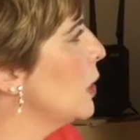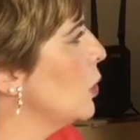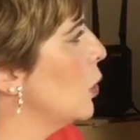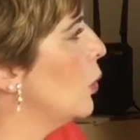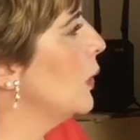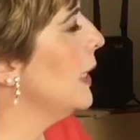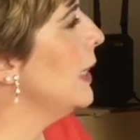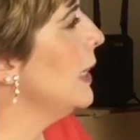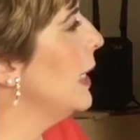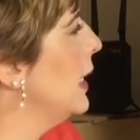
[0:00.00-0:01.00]
No,
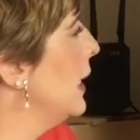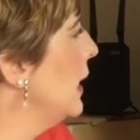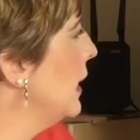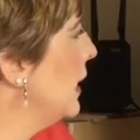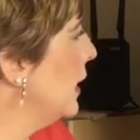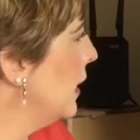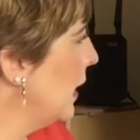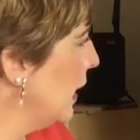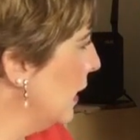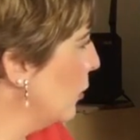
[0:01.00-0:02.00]

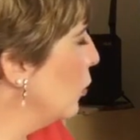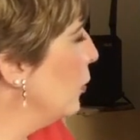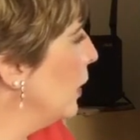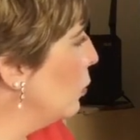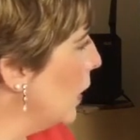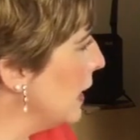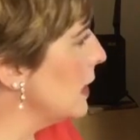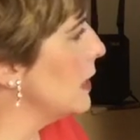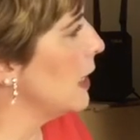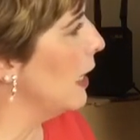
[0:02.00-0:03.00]
here would be
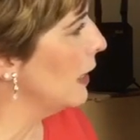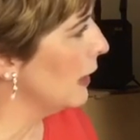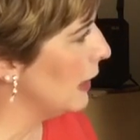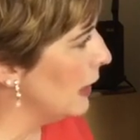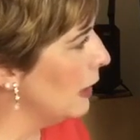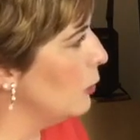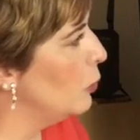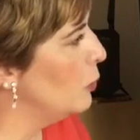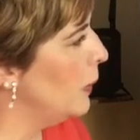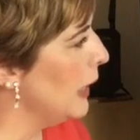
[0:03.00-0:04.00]
west and here
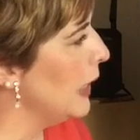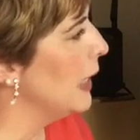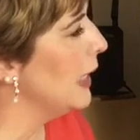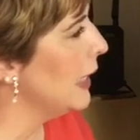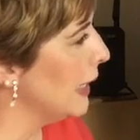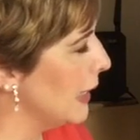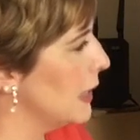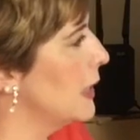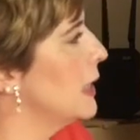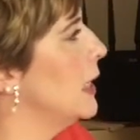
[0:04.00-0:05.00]
would be
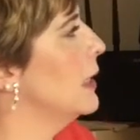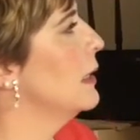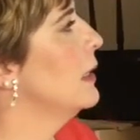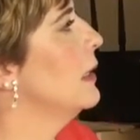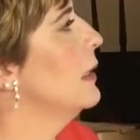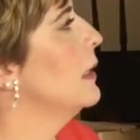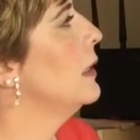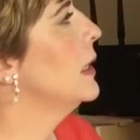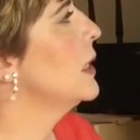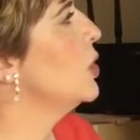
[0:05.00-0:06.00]
east.
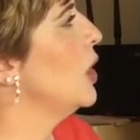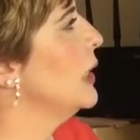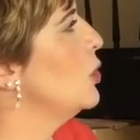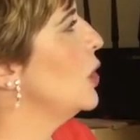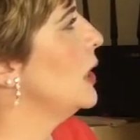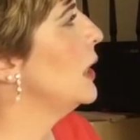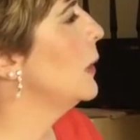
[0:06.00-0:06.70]
Let's change it.